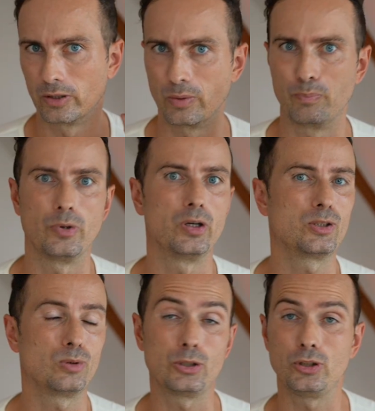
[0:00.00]
the
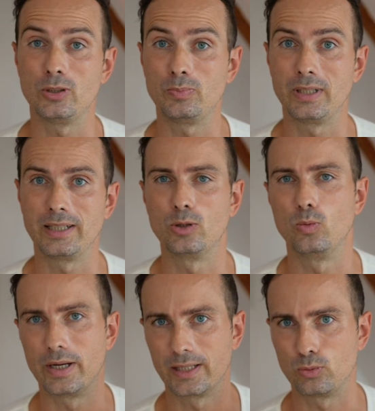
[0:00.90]
birds were chirping
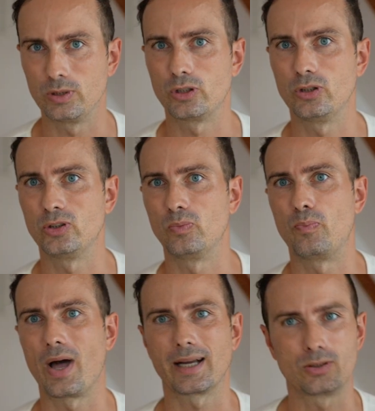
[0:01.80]
and when it
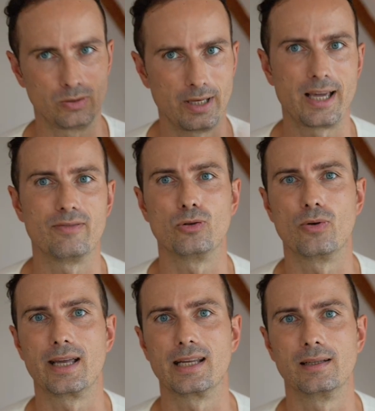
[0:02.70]
returned back to the heavy
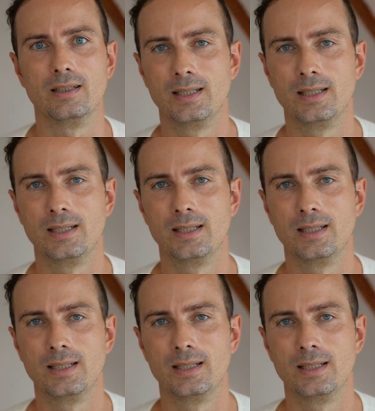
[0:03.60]
rain.